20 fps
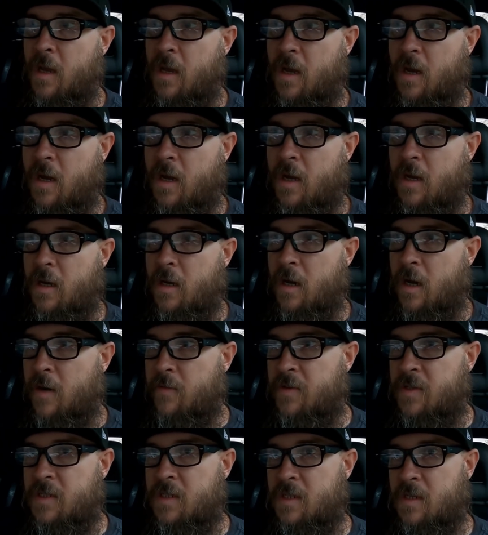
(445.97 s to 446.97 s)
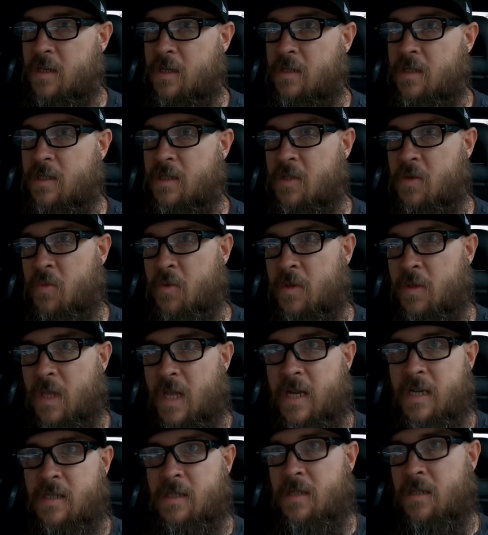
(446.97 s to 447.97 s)
Obviously, since we're
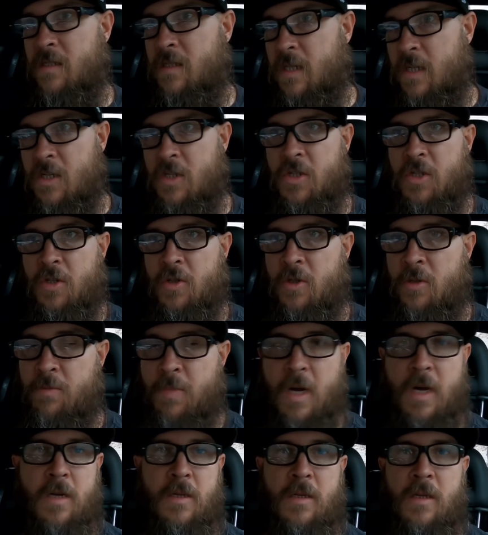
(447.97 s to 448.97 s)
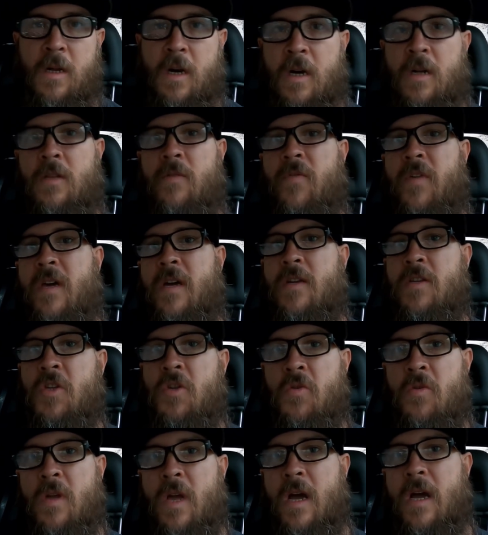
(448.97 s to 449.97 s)
licensed, insured, bonded, all of that,
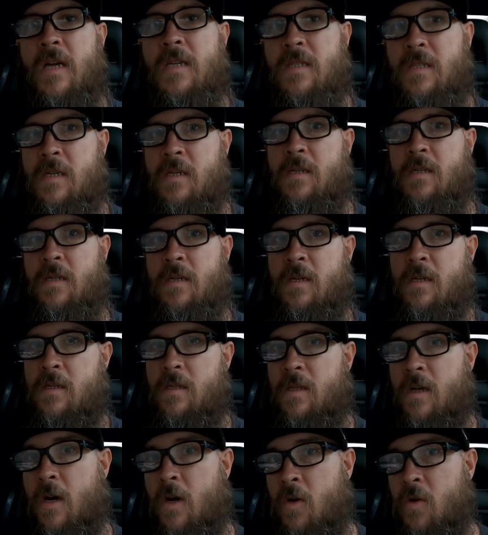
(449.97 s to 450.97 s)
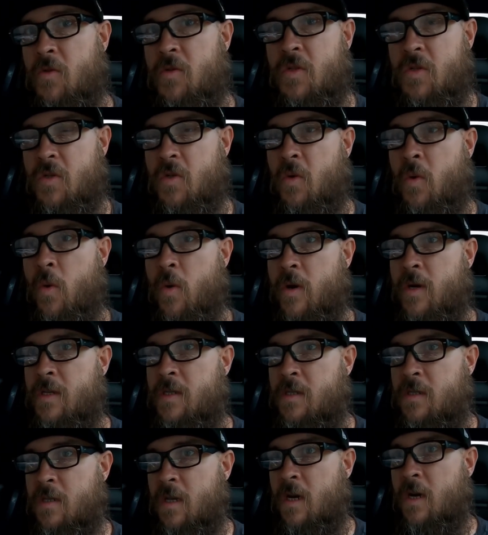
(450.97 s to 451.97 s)
you guys get to get the whole story.
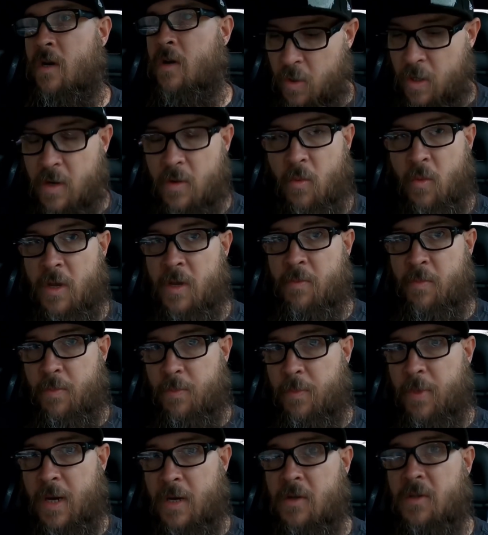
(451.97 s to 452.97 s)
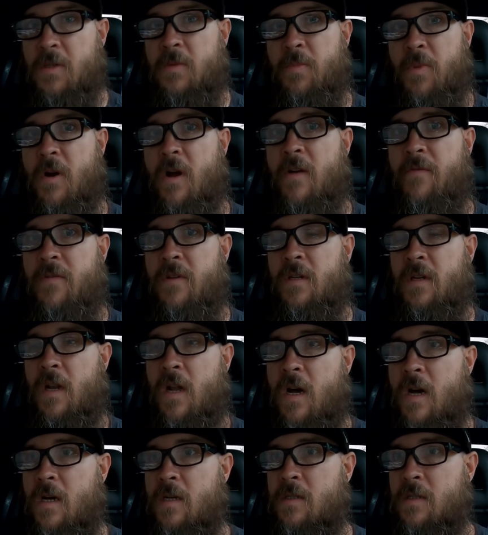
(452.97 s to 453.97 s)
So we post profit
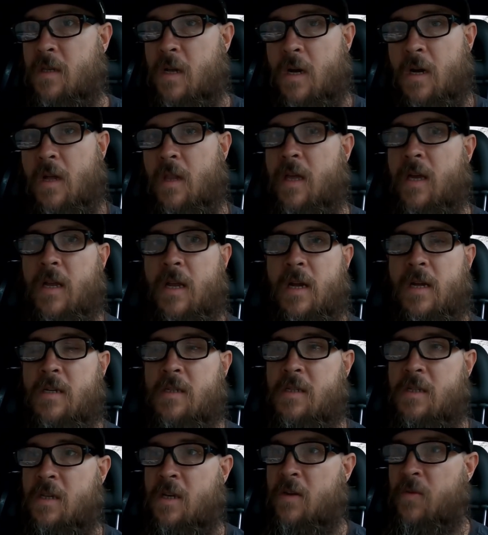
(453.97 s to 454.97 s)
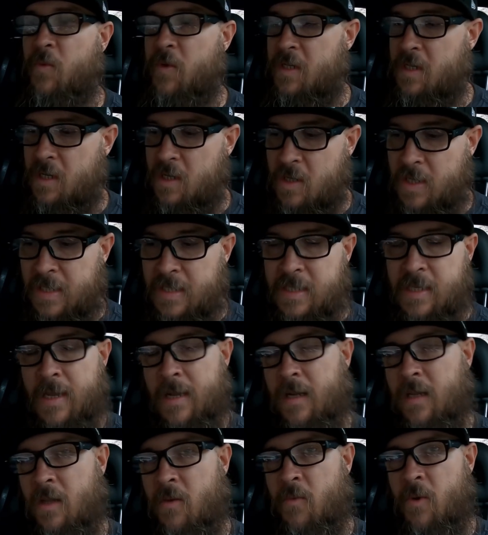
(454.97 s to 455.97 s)
loss, all that kind of stuff. We tell you
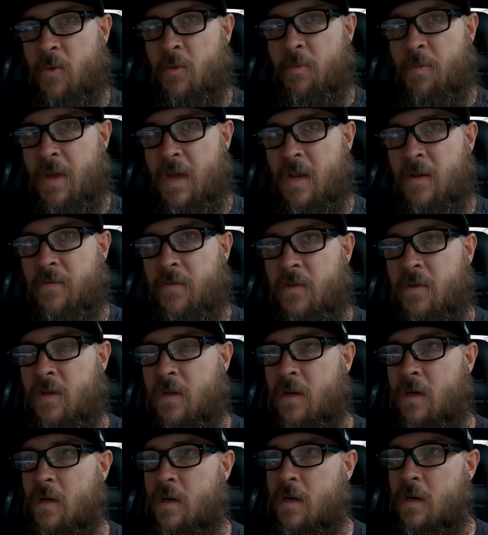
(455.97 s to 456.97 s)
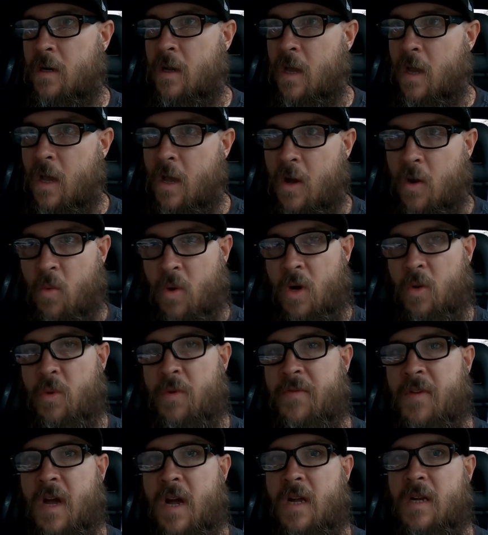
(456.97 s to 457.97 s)
exactly what we paid for the car, what
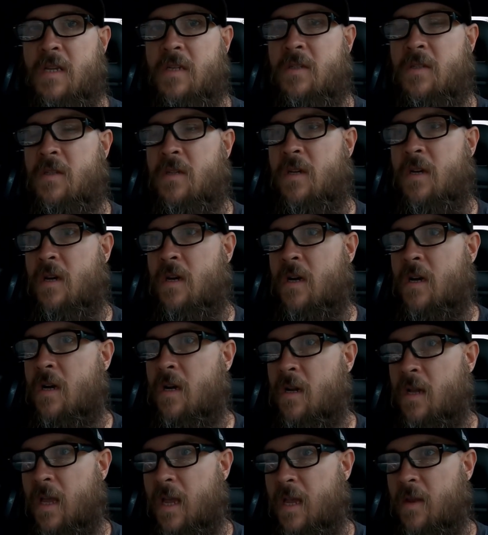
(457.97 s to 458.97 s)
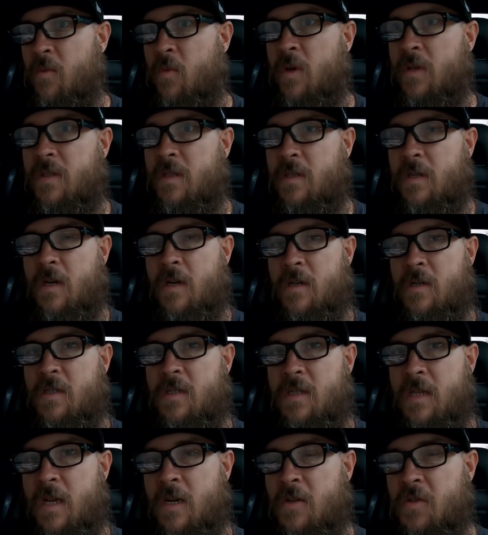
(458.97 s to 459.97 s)
we've got into the car, and what the car
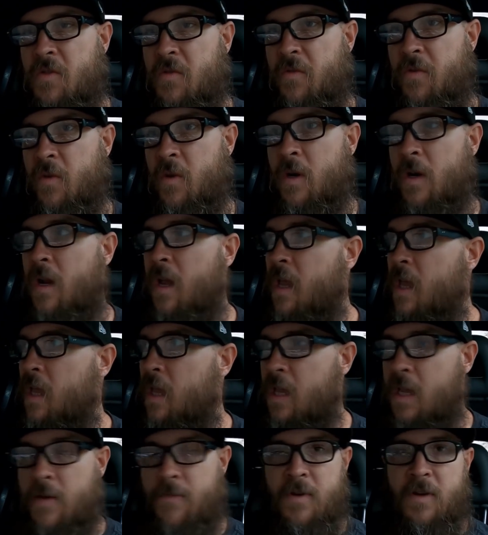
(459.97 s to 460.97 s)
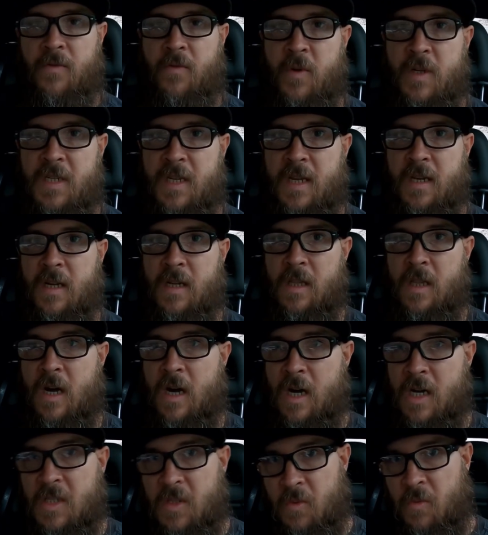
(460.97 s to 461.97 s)
sells for. Even if we take a
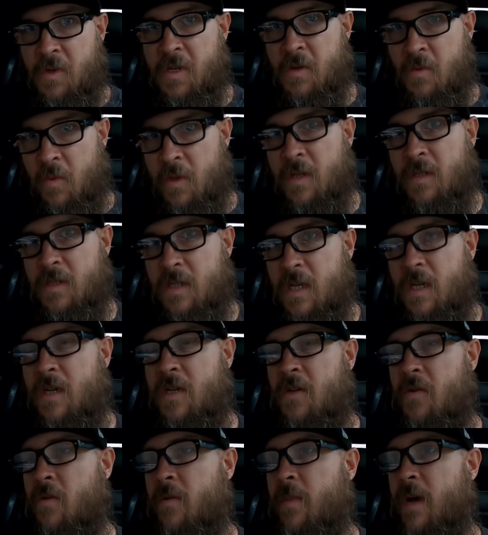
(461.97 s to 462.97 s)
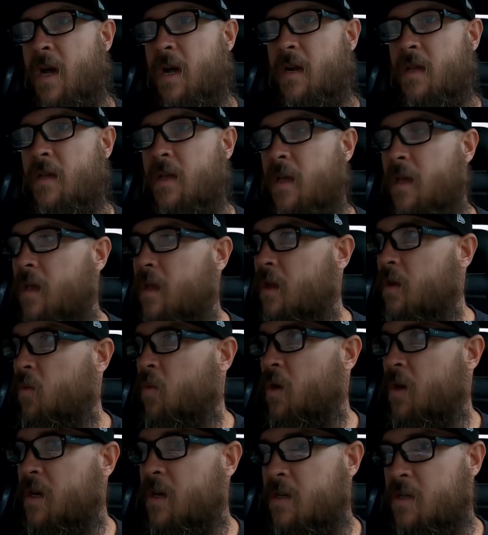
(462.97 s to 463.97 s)
loss, we will tell you about it.
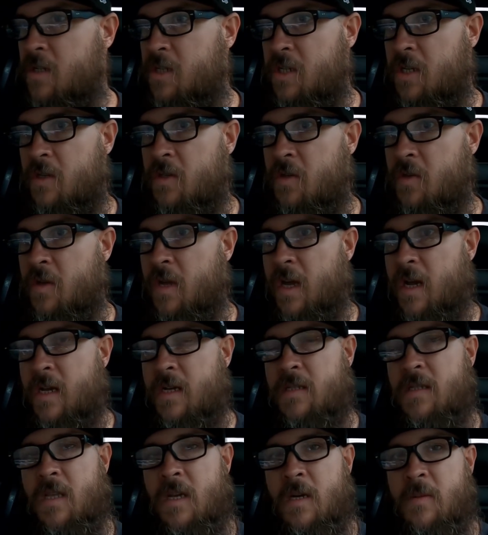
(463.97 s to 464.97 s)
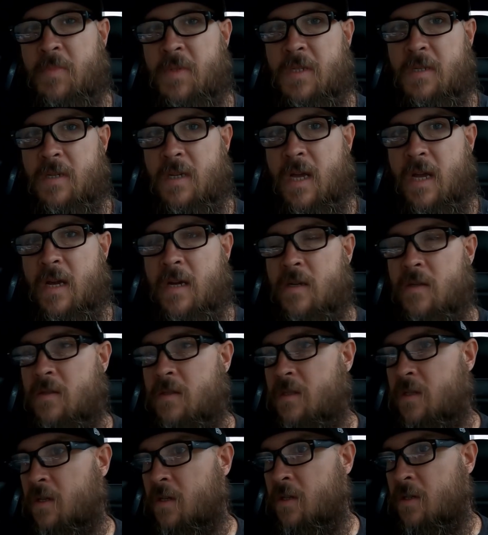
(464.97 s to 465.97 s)
We're here to show you guys the ups and
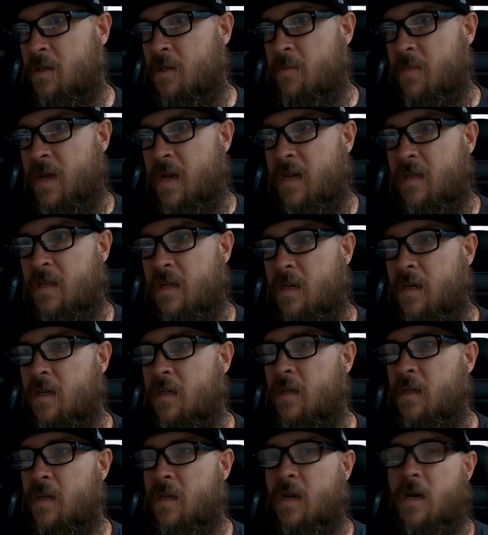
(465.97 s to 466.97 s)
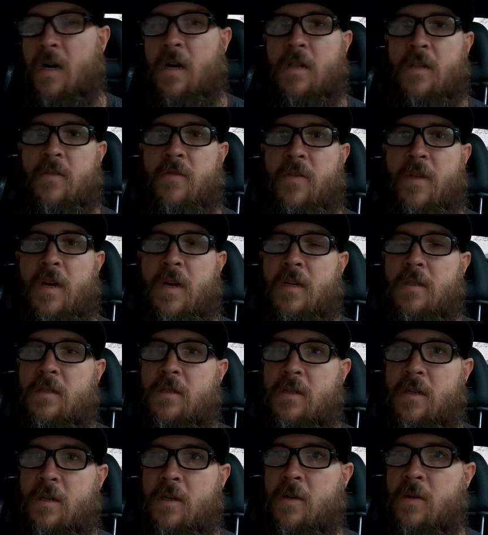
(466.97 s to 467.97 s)
downs, the good, the bad, the ugly, all of that.
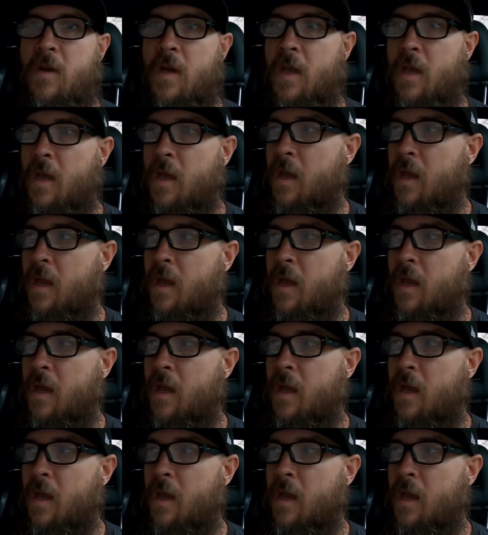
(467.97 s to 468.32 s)
So